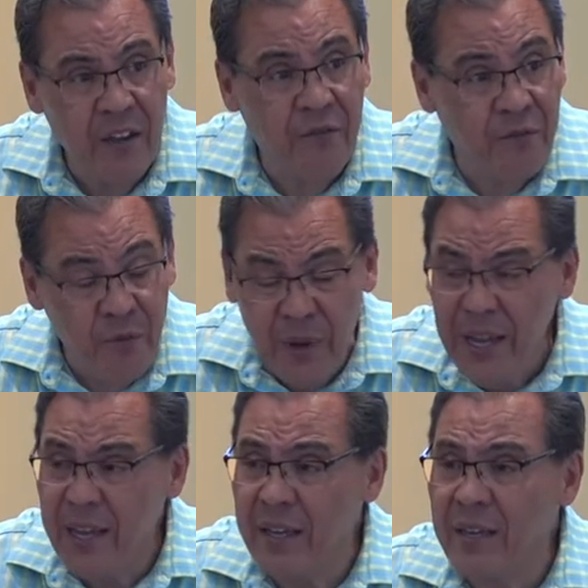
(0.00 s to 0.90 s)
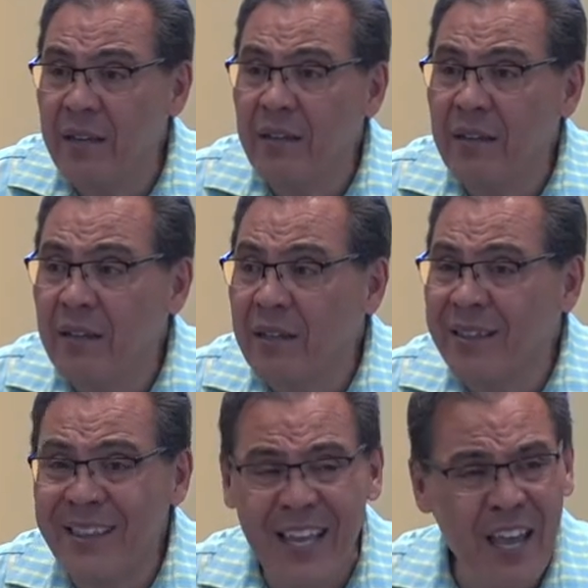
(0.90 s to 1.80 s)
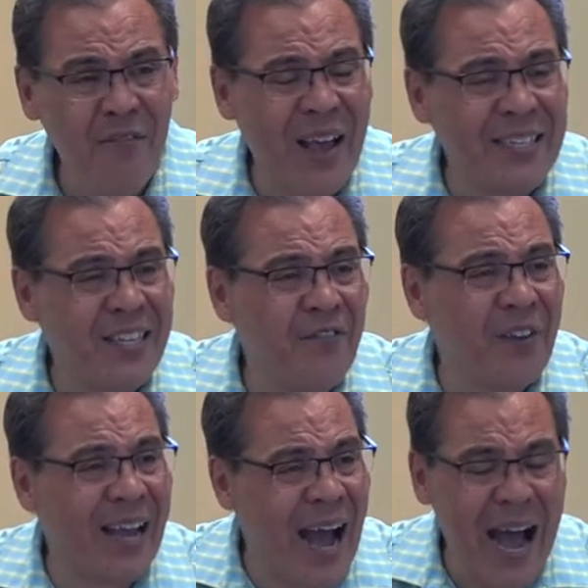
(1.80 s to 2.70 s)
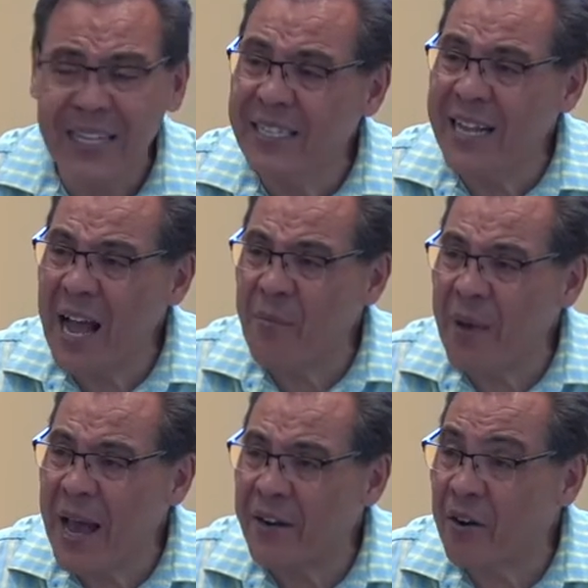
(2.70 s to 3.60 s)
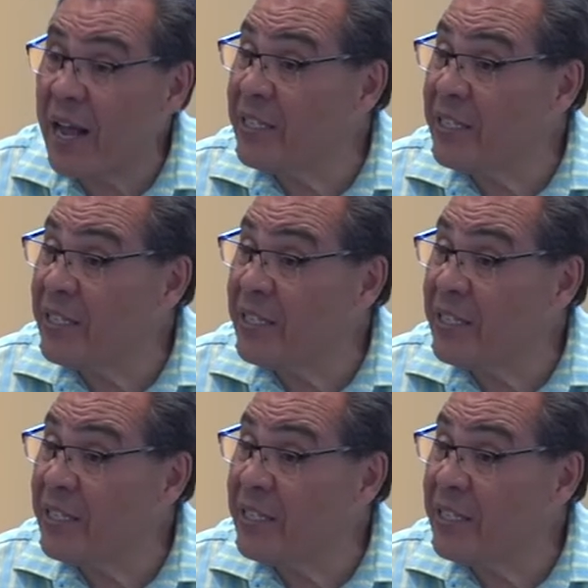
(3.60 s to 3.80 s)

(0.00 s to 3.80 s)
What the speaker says: if we live as if God did not matter,